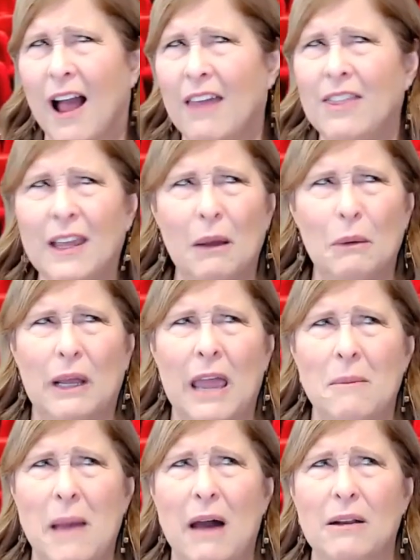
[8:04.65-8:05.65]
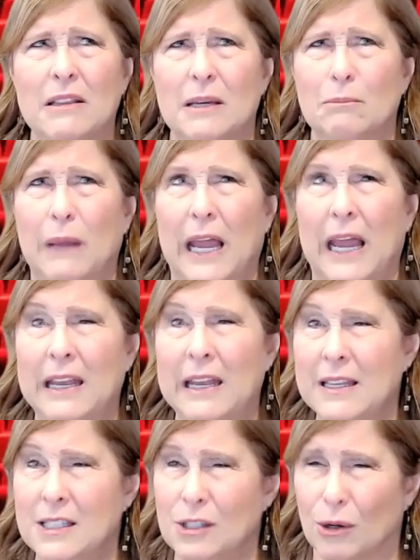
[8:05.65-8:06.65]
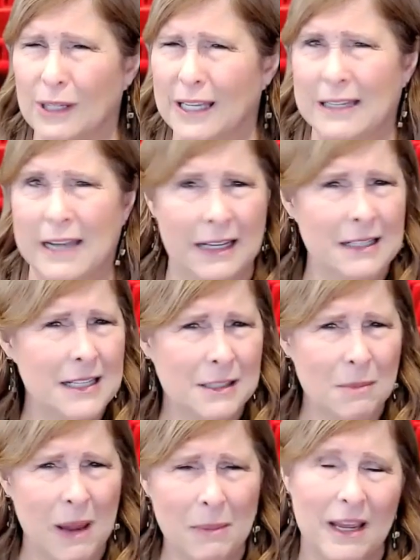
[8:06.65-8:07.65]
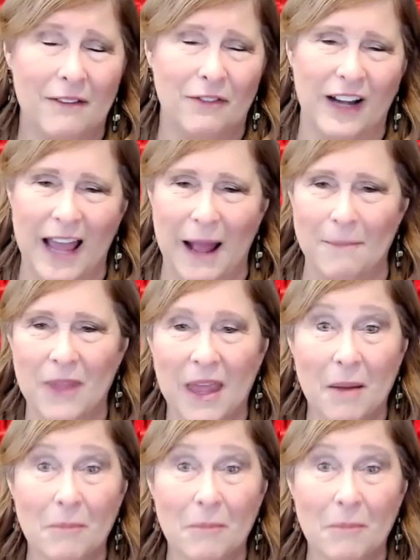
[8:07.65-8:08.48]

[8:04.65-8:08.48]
I think it came out in the 80s, early 90s, maybe. I forget.